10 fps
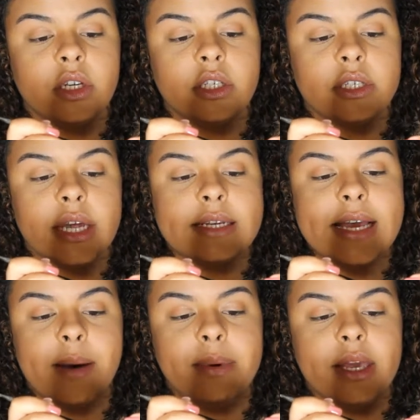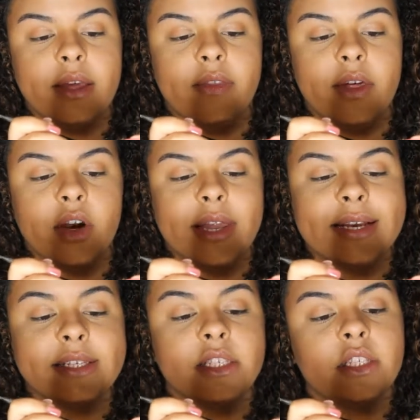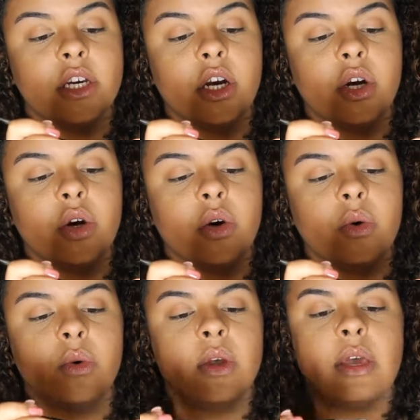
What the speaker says: Just kind of tapping in there like so.